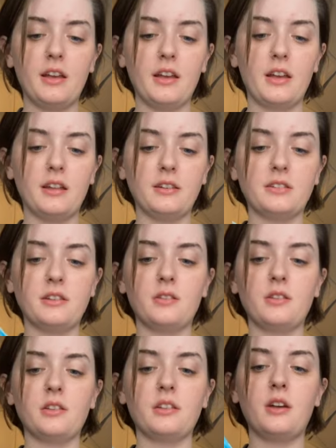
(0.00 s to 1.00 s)
and
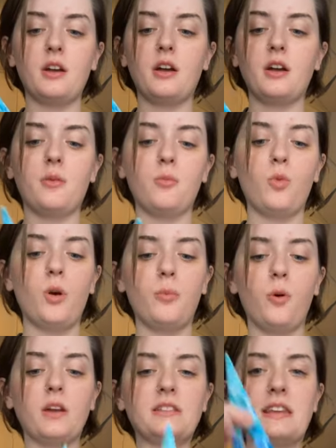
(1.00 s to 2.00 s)
more
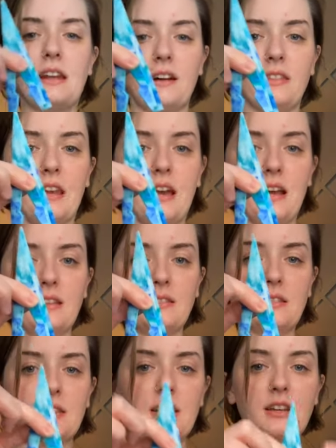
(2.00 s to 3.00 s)
pointed on the
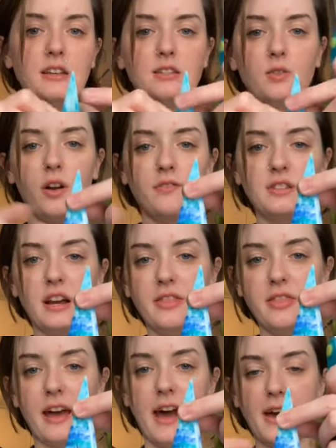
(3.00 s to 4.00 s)
ends. So I've
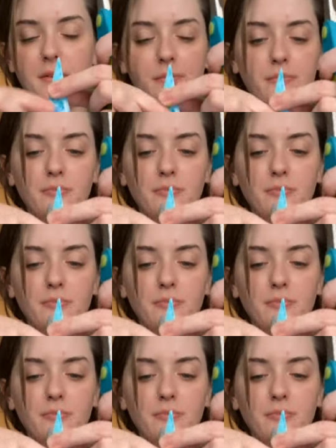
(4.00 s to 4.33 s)
done that.